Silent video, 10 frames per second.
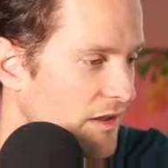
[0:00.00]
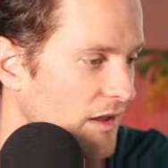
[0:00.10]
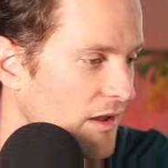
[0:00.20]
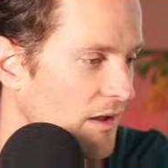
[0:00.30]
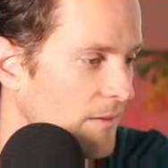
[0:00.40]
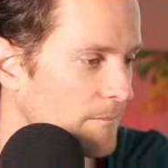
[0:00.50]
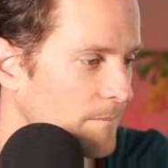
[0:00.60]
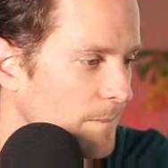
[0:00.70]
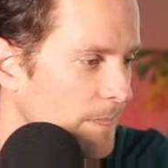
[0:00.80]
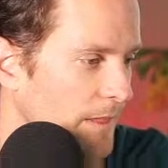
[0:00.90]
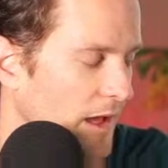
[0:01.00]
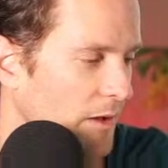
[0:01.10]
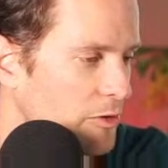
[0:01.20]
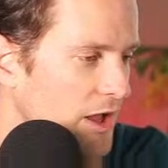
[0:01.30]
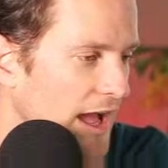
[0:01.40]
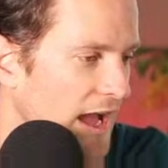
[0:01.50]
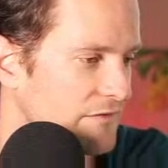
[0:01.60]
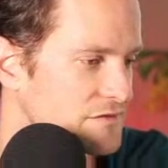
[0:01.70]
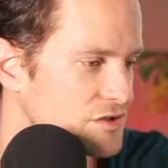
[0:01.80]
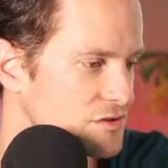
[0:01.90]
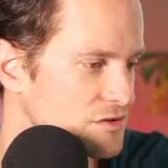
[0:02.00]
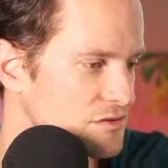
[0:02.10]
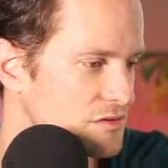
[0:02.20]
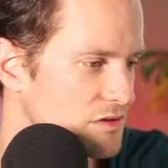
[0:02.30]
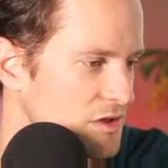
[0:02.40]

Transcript: I will have to,